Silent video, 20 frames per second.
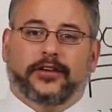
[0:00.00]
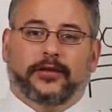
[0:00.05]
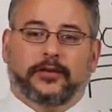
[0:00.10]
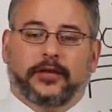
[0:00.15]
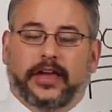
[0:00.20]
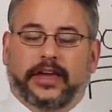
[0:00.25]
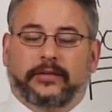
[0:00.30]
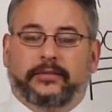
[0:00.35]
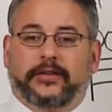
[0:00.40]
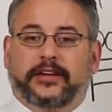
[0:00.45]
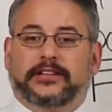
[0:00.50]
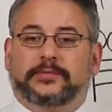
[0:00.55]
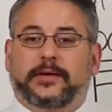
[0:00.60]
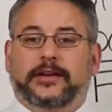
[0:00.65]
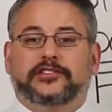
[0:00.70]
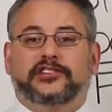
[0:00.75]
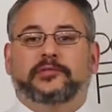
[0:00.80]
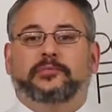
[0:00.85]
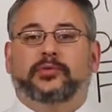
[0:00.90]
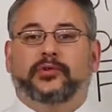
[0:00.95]
and
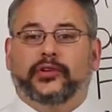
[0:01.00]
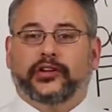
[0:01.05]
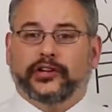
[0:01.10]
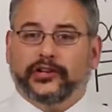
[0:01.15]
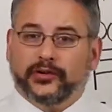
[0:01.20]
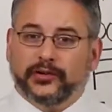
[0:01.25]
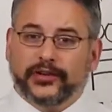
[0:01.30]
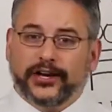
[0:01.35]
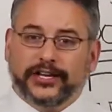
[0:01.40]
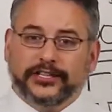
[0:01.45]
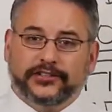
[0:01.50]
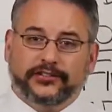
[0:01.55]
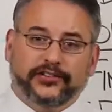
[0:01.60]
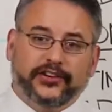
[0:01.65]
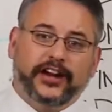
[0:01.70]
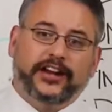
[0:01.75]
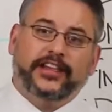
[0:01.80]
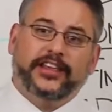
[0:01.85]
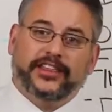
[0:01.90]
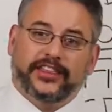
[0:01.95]
especially pulling new lines of
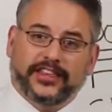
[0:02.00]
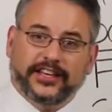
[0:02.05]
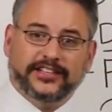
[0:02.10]
credit,